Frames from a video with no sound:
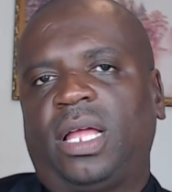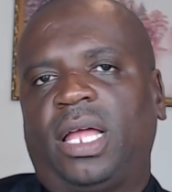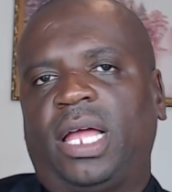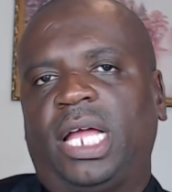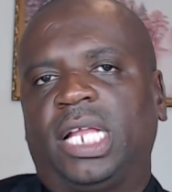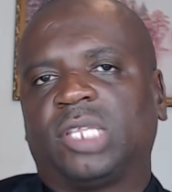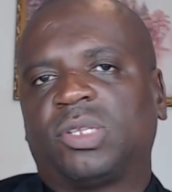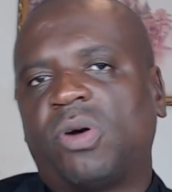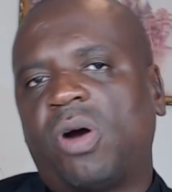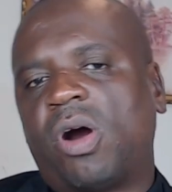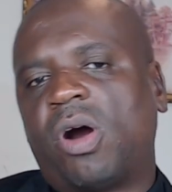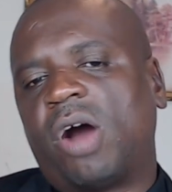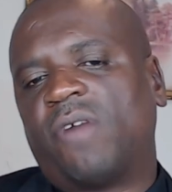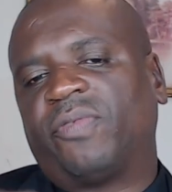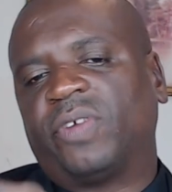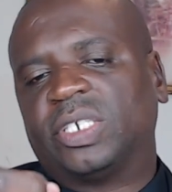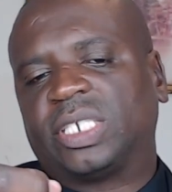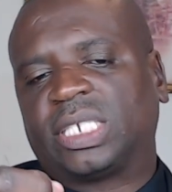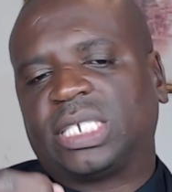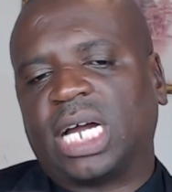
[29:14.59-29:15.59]
and to
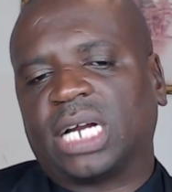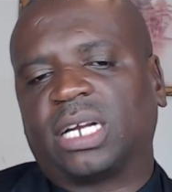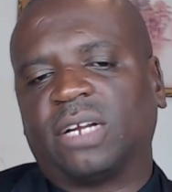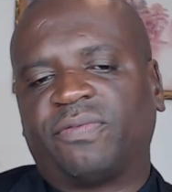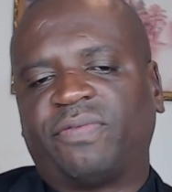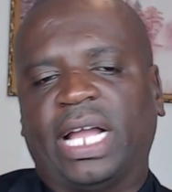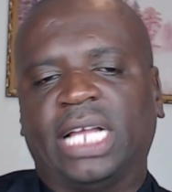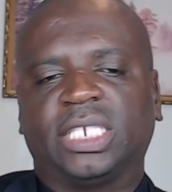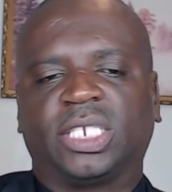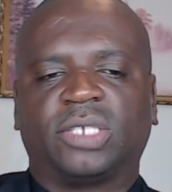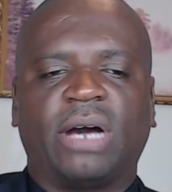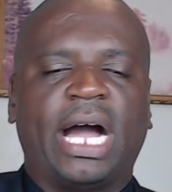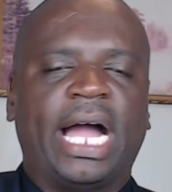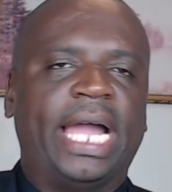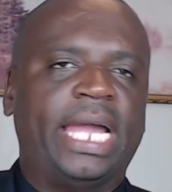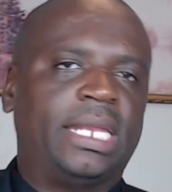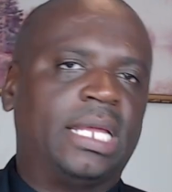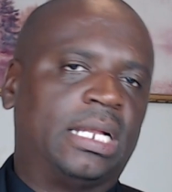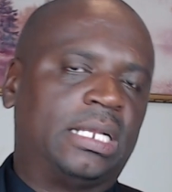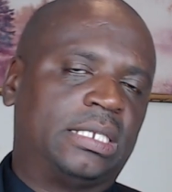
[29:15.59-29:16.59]
offer sacrifice to
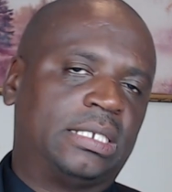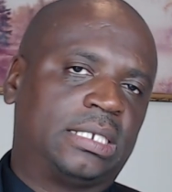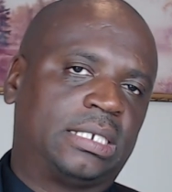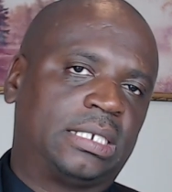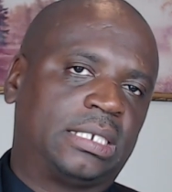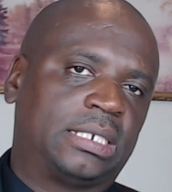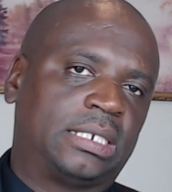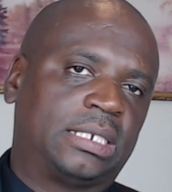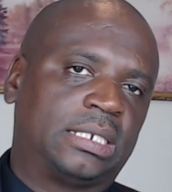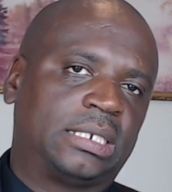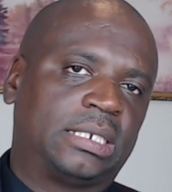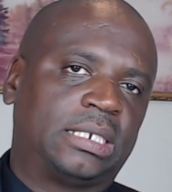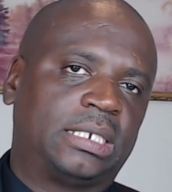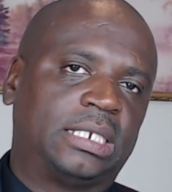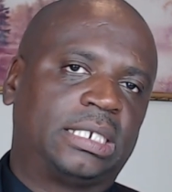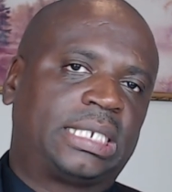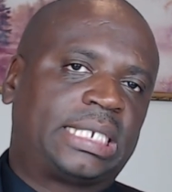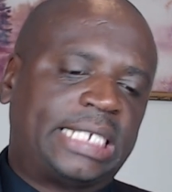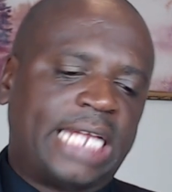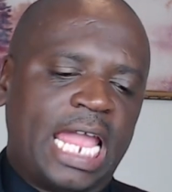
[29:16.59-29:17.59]
idols.
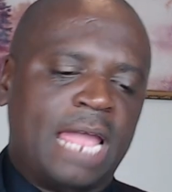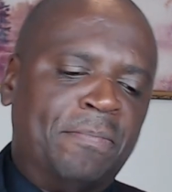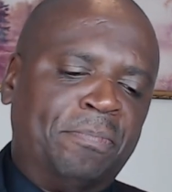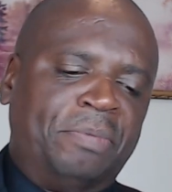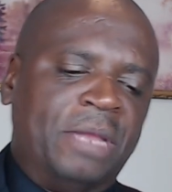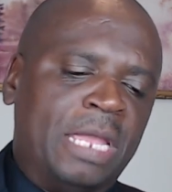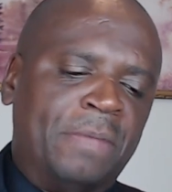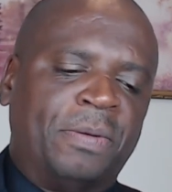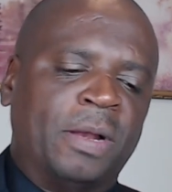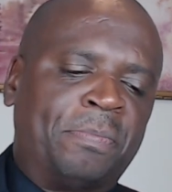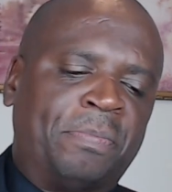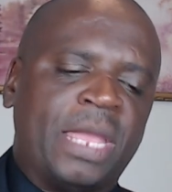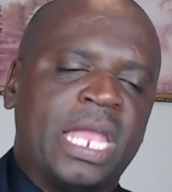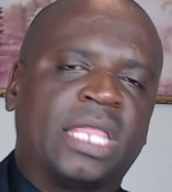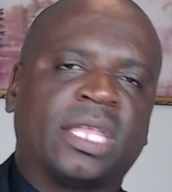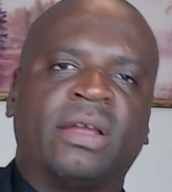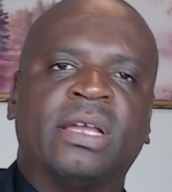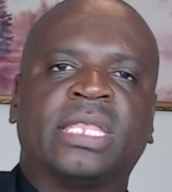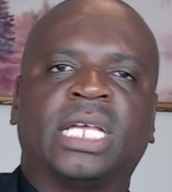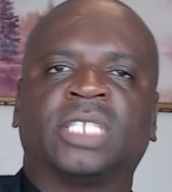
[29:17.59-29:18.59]
Same people
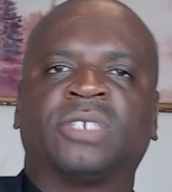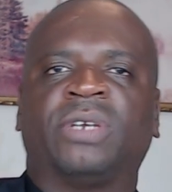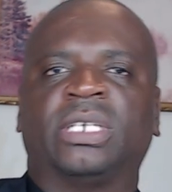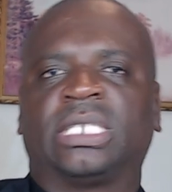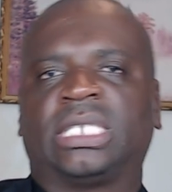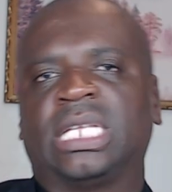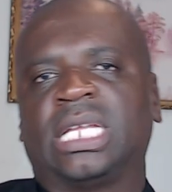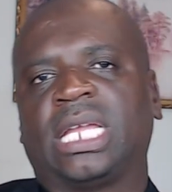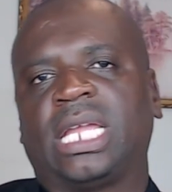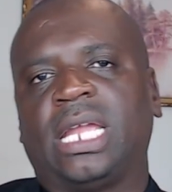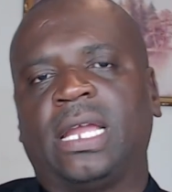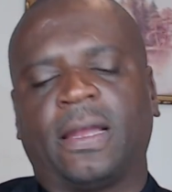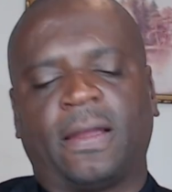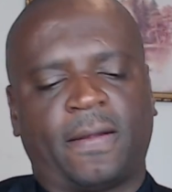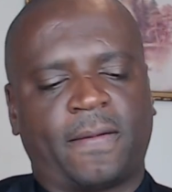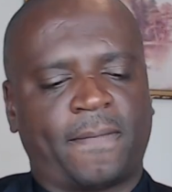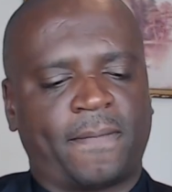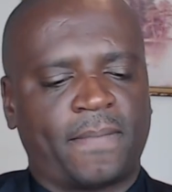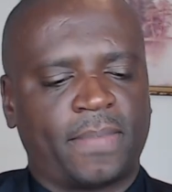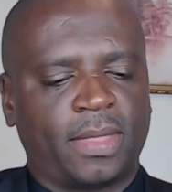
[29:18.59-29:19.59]
Peter is addressing here.